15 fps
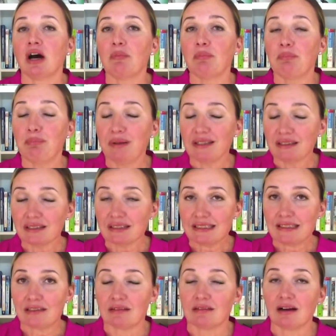
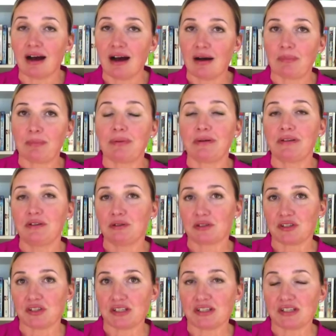building up your
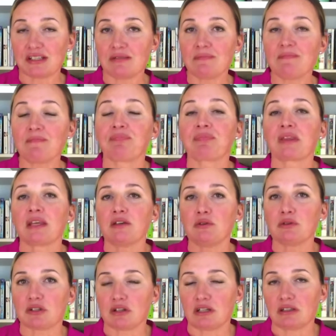system, you
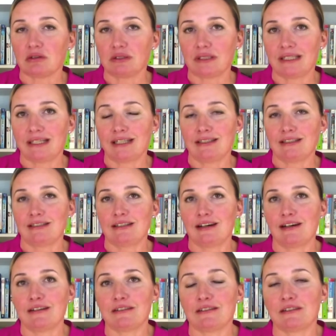start looking at a
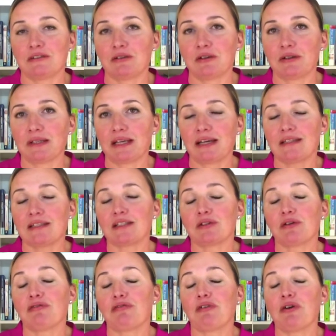diet. Okay, so
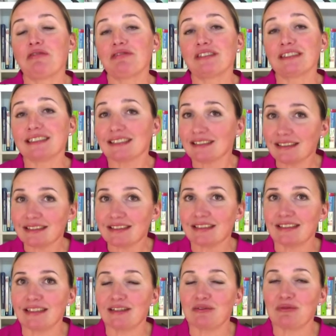for
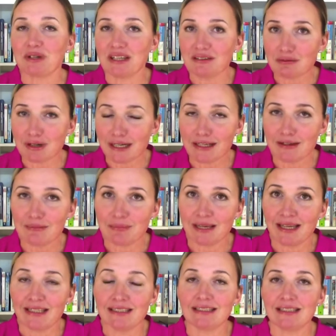fertility we
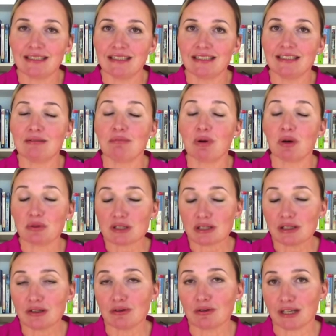recommend eating
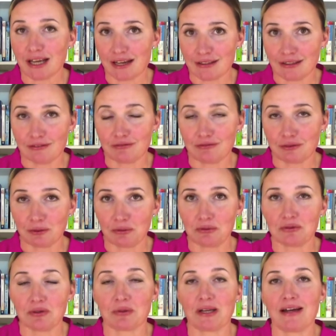mostly organic food.
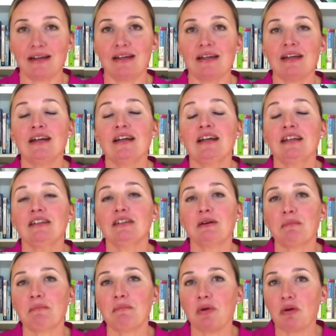Okay, the
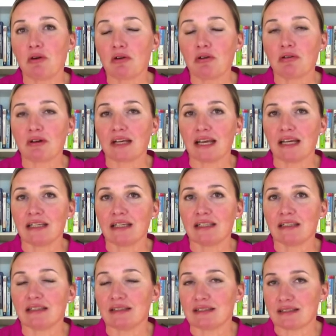more organic
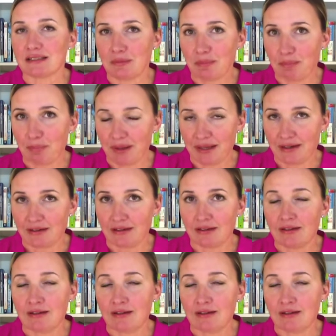it is, the better,